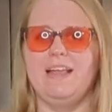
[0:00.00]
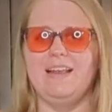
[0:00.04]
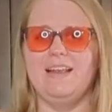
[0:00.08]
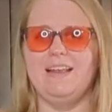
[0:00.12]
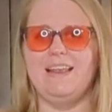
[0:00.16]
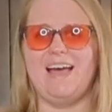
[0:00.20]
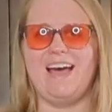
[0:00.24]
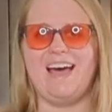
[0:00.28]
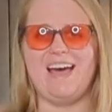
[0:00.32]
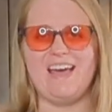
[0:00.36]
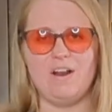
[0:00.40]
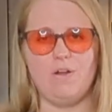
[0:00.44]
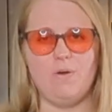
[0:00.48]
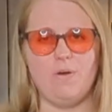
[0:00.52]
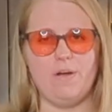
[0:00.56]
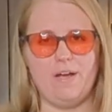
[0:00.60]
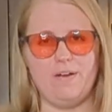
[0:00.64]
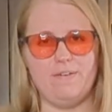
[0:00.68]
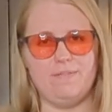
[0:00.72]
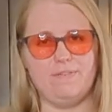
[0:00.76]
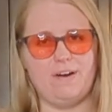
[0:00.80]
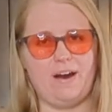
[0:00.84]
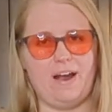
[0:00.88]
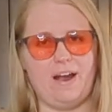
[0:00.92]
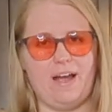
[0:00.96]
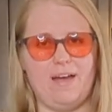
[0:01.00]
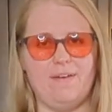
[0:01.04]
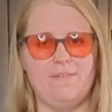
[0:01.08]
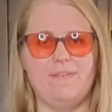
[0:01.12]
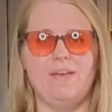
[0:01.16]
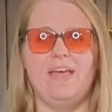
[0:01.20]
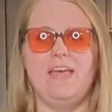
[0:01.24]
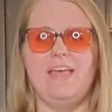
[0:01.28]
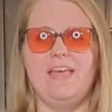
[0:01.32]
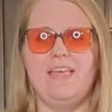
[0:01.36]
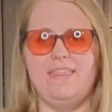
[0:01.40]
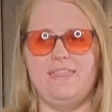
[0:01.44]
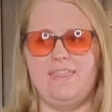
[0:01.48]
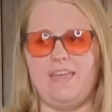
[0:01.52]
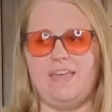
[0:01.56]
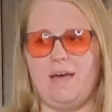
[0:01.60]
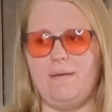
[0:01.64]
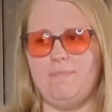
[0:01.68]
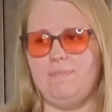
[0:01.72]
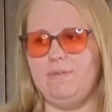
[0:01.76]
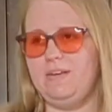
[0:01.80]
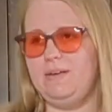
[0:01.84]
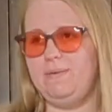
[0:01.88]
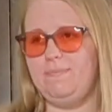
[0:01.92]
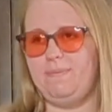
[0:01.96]
Now, I don't ever have
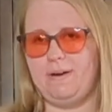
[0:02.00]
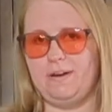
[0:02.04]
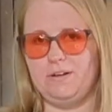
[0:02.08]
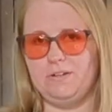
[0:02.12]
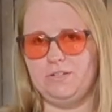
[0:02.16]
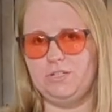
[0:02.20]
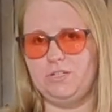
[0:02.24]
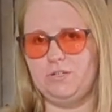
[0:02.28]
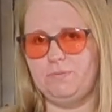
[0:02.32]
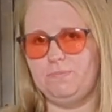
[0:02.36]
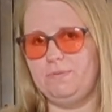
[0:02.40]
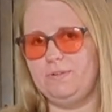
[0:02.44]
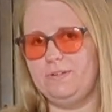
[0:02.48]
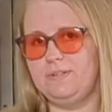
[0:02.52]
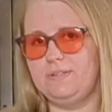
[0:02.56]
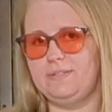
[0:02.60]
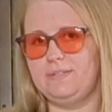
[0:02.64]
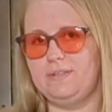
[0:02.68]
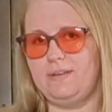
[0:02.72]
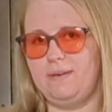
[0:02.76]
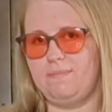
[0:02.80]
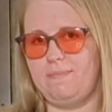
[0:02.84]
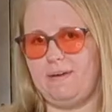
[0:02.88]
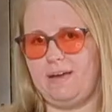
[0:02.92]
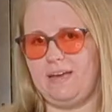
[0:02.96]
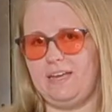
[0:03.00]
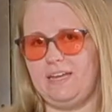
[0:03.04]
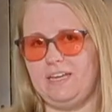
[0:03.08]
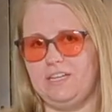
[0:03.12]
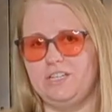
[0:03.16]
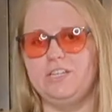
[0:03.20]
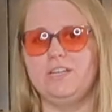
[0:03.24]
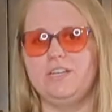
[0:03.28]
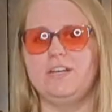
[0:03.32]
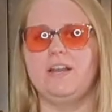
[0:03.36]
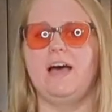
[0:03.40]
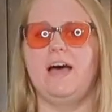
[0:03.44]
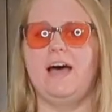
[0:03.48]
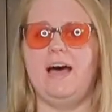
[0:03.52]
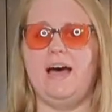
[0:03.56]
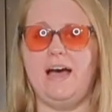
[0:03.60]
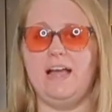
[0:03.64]
that many perishables in my kitchen.